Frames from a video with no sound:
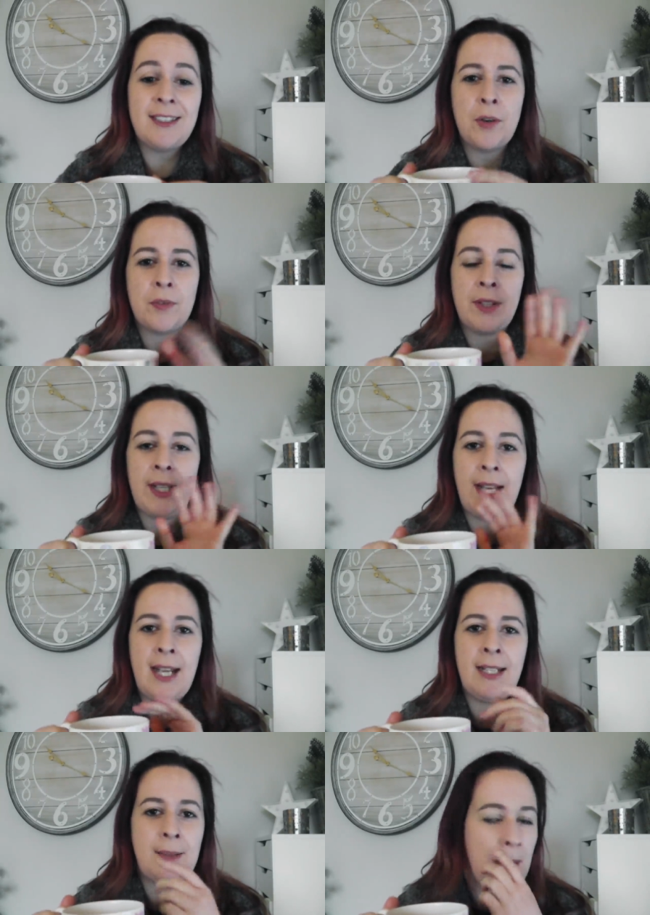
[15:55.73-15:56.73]
Hopefully
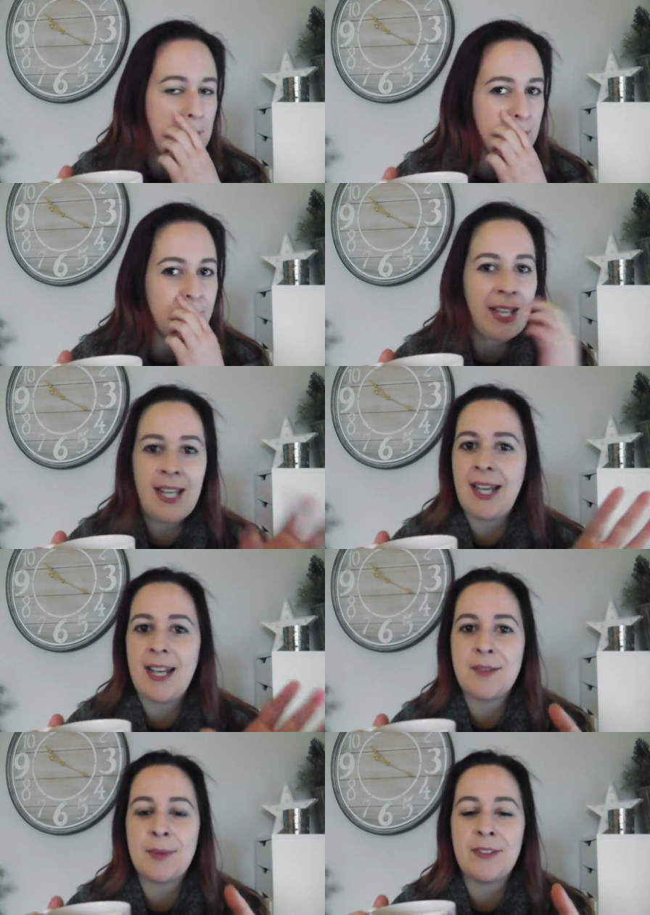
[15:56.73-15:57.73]
any members of
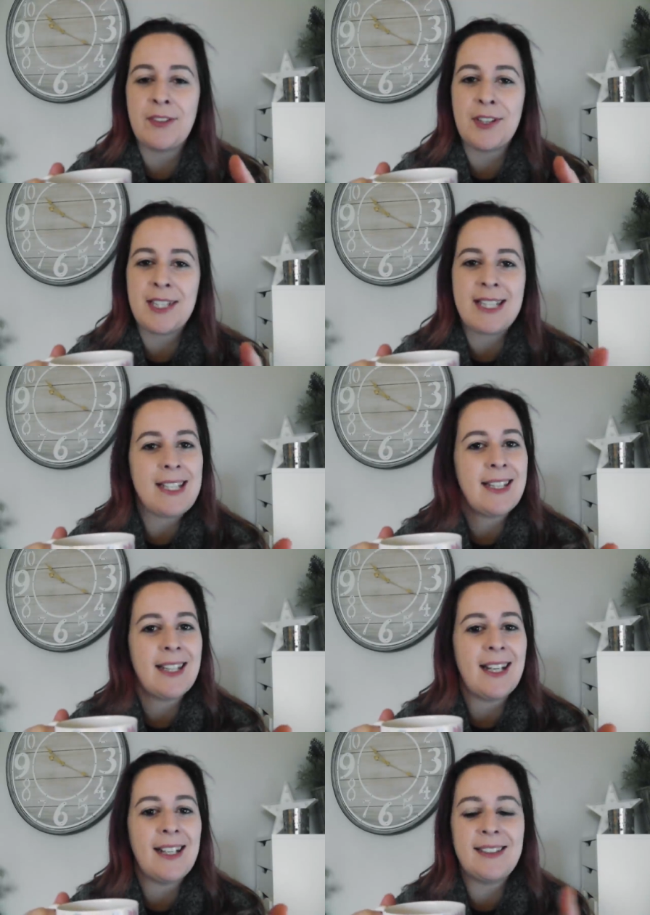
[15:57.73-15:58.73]
Cakeheads will have already seen
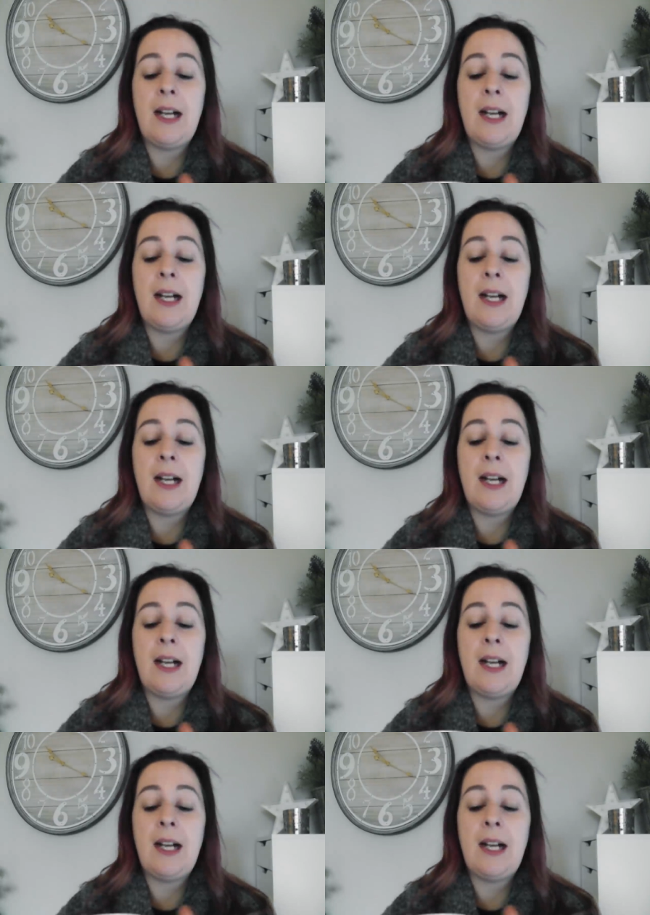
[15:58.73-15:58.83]
that.